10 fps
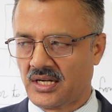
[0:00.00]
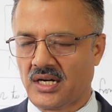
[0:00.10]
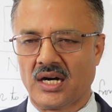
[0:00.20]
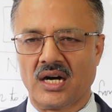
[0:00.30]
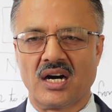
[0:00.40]

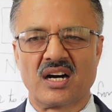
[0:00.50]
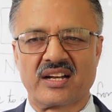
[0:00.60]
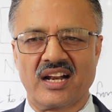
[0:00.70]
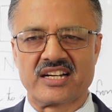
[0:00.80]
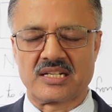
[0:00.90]
a
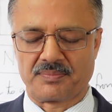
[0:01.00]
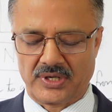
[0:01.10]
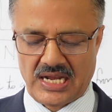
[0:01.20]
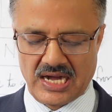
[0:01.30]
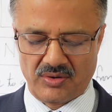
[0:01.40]
relative
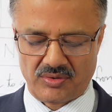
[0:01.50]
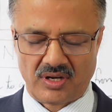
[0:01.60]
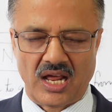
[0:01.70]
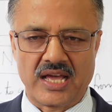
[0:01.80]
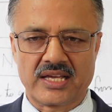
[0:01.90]
pronoun
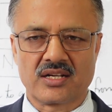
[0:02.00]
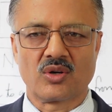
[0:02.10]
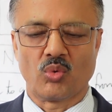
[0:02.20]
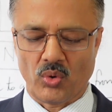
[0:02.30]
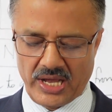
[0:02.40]
like
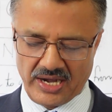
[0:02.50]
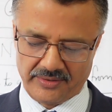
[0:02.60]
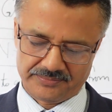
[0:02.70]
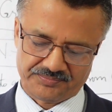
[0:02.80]
where.